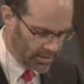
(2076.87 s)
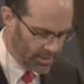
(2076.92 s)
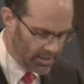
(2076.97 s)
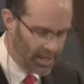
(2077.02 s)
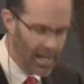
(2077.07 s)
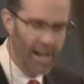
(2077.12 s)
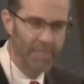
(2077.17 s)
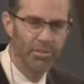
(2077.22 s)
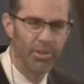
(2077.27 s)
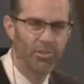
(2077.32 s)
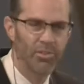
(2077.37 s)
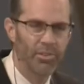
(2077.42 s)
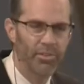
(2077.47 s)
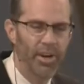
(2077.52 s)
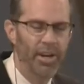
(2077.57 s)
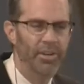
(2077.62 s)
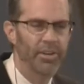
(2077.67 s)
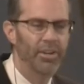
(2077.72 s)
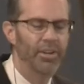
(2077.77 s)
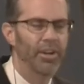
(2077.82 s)
Have you
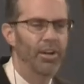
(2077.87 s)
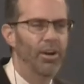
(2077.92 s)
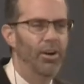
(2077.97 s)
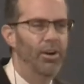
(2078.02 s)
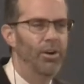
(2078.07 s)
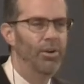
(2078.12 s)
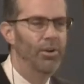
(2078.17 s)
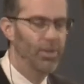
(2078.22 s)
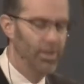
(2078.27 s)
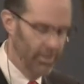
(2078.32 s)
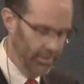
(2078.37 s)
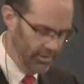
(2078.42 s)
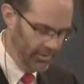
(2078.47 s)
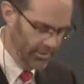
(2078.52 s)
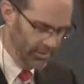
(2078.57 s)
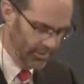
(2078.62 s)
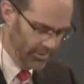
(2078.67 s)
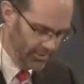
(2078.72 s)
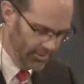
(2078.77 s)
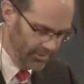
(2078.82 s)
surrendered all
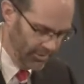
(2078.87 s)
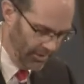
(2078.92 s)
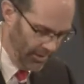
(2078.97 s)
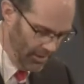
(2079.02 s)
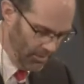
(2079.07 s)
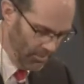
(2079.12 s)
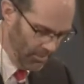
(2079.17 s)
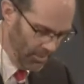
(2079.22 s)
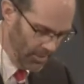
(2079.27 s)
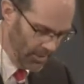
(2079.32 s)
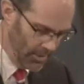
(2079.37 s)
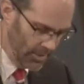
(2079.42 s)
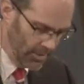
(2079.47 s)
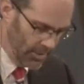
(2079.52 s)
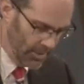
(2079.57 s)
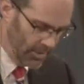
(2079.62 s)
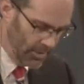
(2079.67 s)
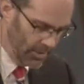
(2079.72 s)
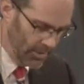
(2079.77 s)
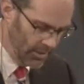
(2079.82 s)
to Him?
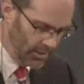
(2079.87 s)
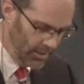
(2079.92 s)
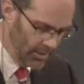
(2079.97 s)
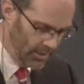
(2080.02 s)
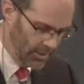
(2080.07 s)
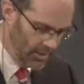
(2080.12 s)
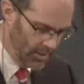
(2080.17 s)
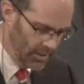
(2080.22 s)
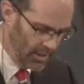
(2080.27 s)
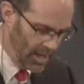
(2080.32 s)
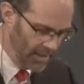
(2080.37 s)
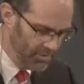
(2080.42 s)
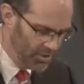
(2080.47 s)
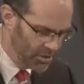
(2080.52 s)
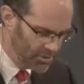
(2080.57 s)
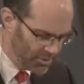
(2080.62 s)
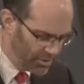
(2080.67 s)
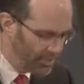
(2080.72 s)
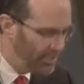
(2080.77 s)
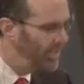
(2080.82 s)
Have you
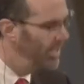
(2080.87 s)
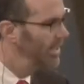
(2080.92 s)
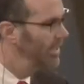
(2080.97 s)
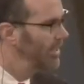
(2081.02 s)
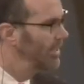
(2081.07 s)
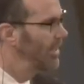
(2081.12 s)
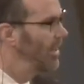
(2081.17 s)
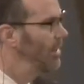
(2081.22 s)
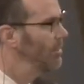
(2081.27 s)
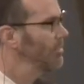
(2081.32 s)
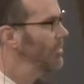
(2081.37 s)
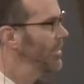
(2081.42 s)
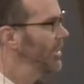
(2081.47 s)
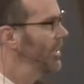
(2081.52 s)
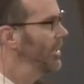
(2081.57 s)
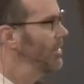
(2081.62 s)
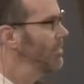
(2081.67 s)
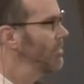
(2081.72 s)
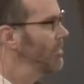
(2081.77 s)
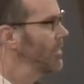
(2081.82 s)
truly come to
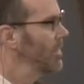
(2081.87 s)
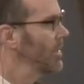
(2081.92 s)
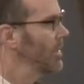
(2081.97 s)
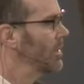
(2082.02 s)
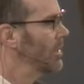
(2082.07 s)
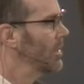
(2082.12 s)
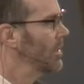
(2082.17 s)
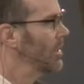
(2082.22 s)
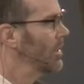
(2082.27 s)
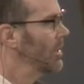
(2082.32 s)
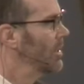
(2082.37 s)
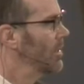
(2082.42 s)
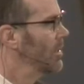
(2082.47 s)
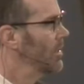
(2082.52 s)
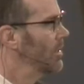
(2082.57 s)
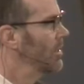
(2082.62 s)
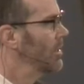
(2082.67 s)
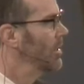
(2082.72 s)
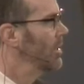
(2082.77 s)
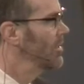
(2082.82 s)
Him?
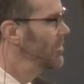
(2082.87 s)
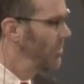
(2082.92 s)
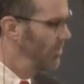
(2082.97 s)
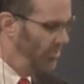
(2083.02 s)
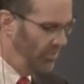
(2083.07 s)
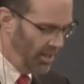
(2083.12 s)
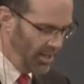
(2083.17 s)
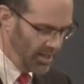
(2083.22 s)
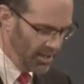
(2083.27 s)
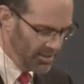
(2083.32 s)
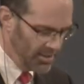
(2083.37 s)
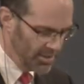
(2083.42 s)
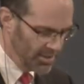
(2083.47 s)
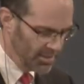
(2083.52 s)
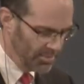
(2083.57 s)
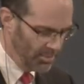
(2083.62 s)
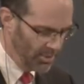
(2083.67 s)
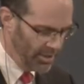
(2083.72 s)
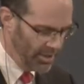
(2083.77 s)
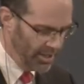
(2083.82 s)
Or as you sit here this
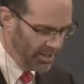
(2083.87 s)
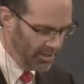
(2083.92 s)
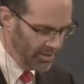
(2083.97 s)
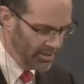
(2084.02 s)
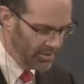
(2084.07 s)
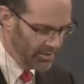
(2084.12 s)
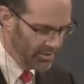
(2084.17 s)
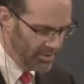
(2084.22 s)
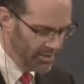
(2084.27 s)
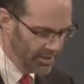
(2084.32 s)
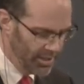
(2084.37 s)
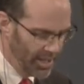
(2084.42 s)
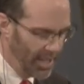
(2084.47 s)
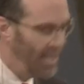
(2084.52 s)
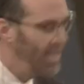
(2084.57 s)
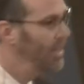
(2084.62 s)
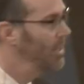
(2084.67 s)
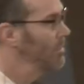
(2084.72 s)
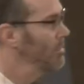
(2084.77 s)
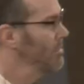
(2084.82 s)
morning, do you
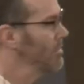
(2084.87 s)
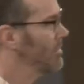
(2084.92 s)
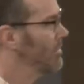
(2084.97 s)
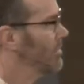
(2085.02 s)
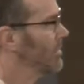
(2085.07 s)
hate Him?